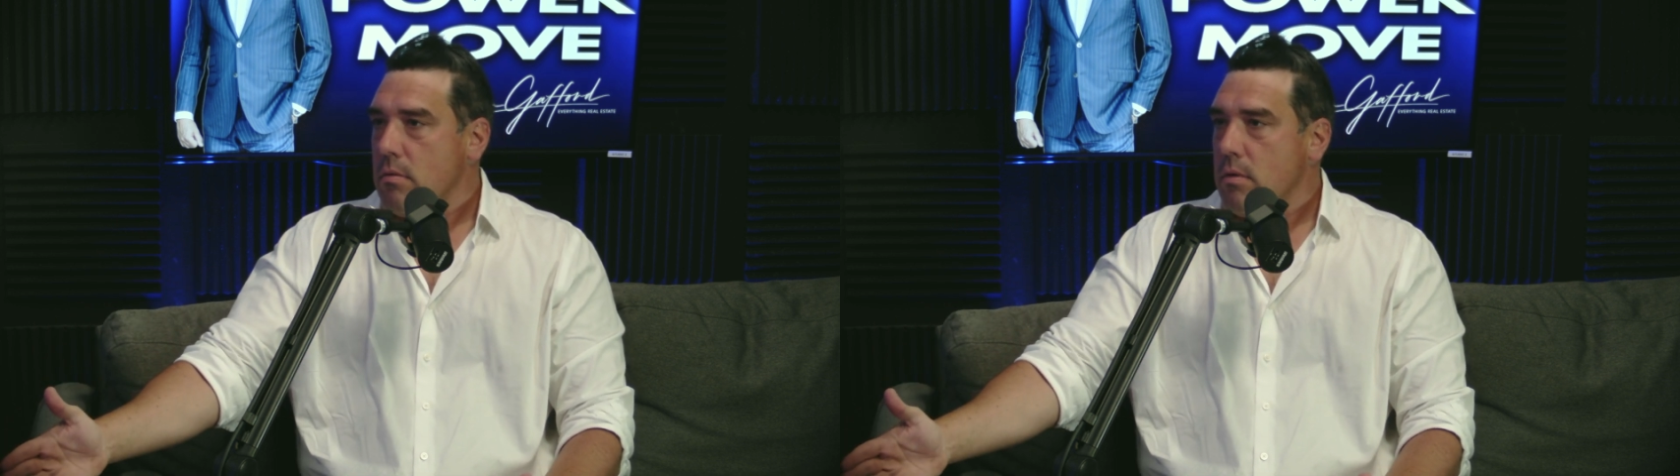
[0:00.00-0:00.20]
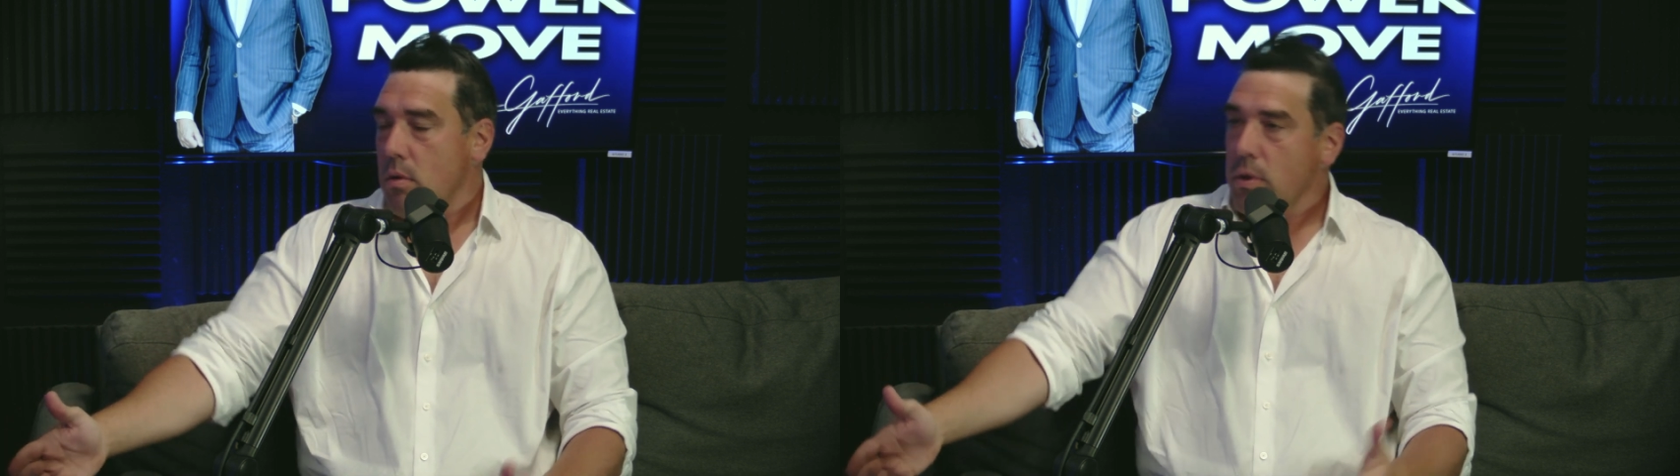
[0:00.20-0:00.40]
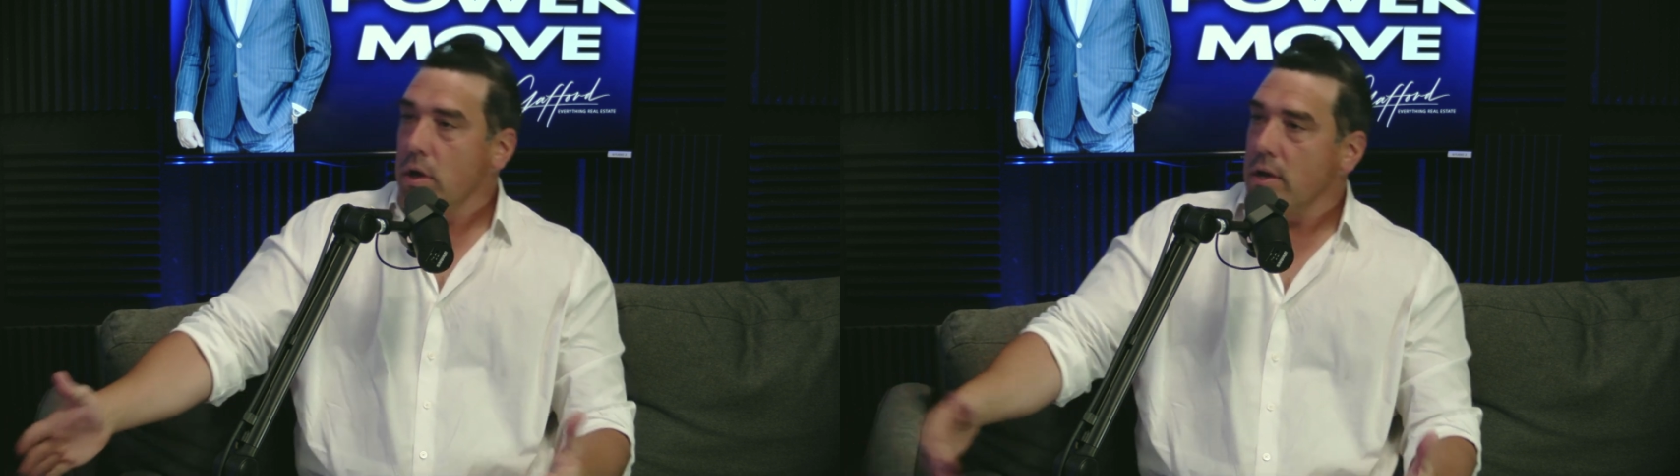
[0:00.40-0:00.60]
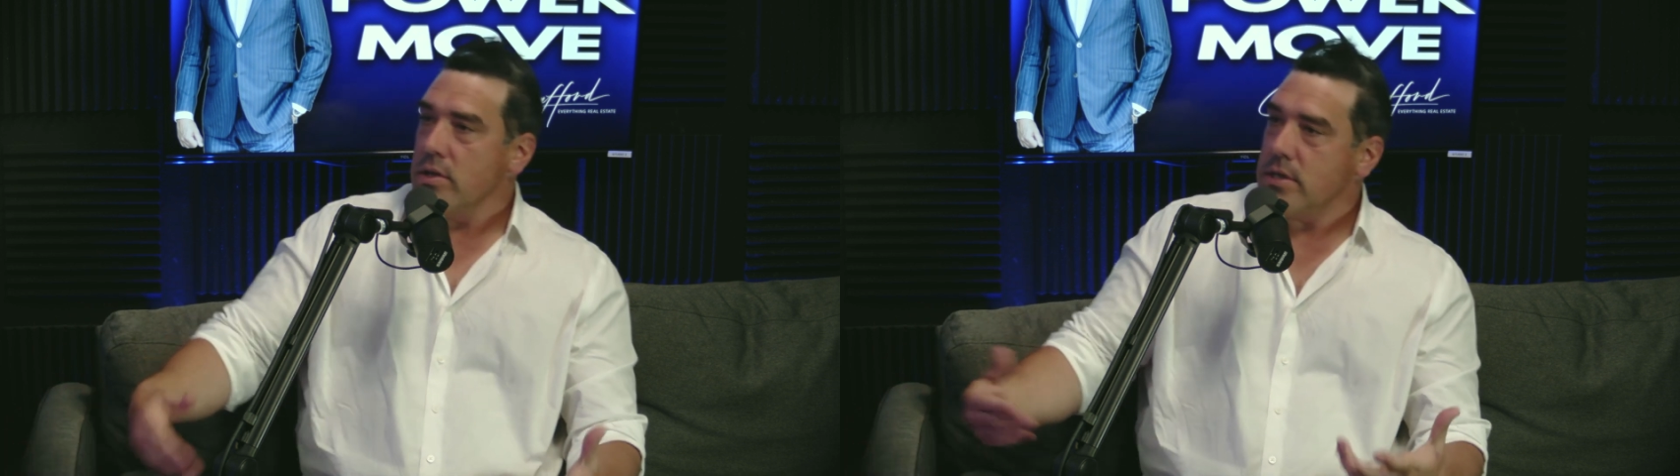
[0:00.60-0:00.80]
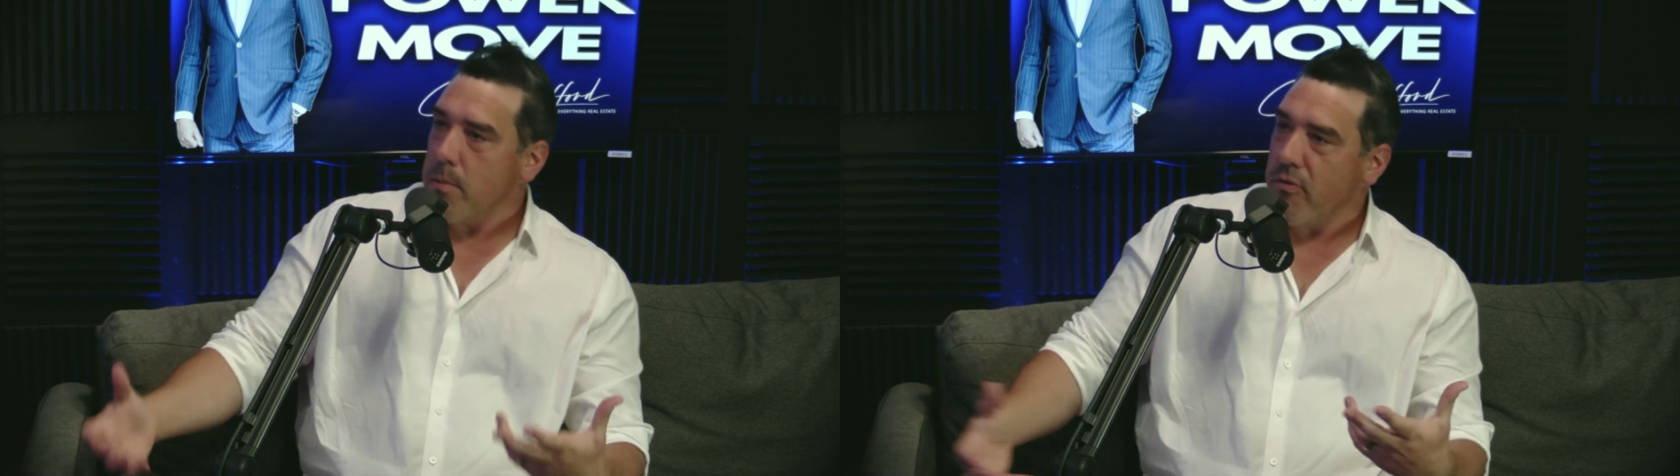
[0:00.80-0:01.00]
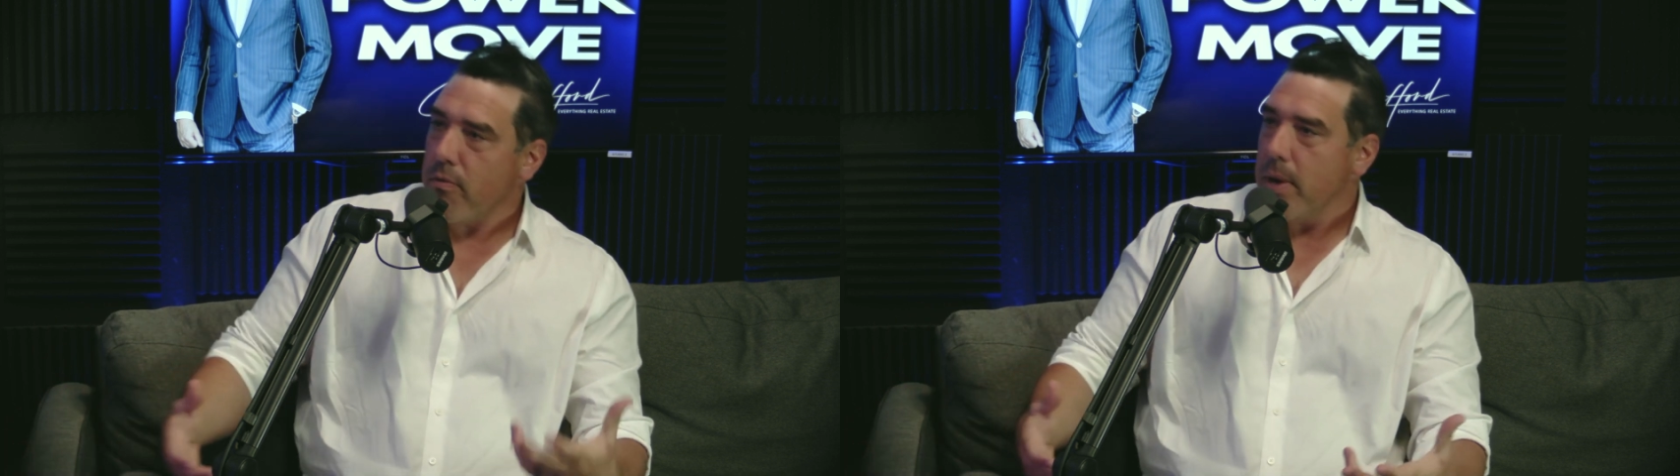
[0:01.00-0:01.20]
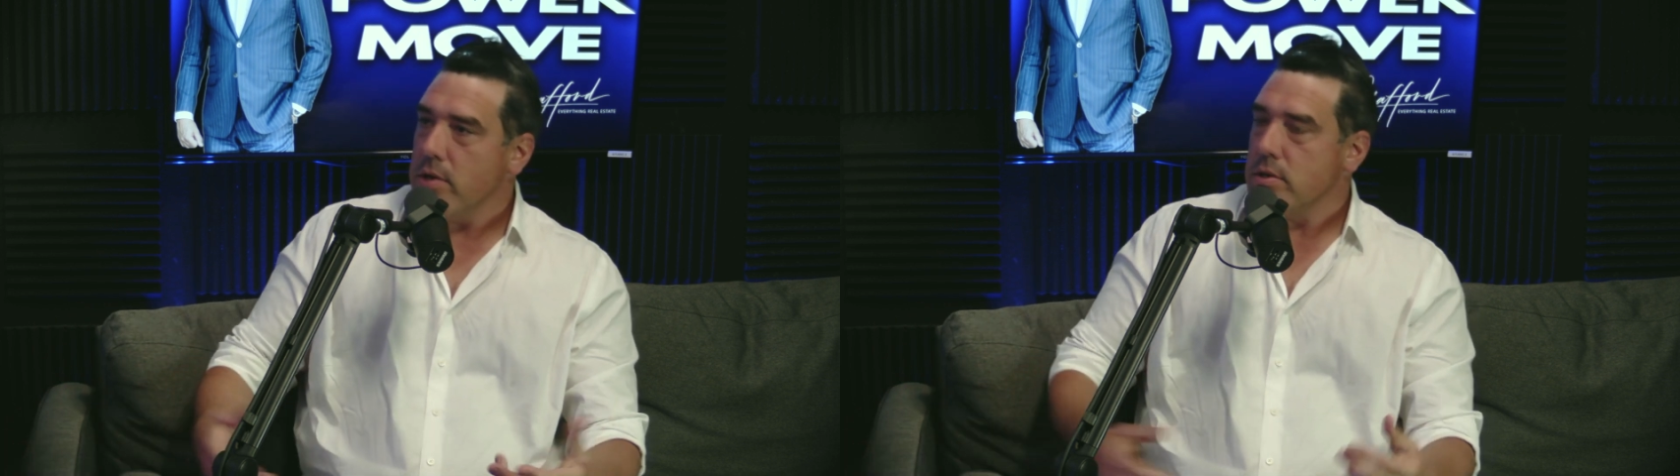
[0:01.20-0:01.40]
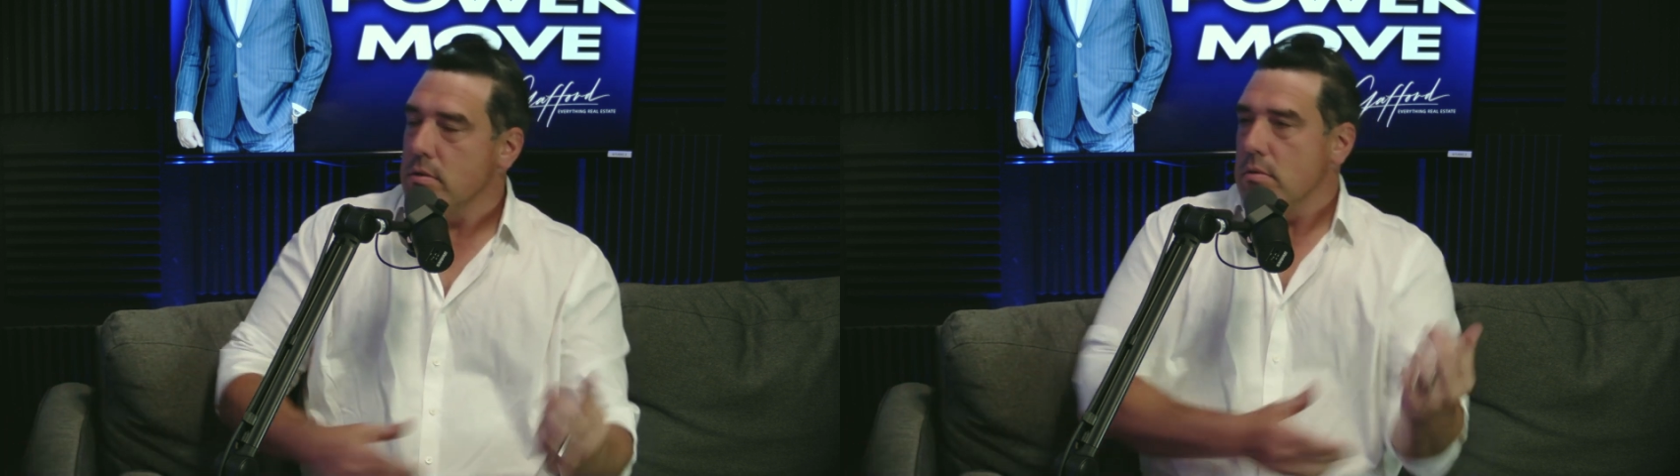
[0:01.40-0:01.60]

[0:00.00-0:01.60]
Are we looking at the same information?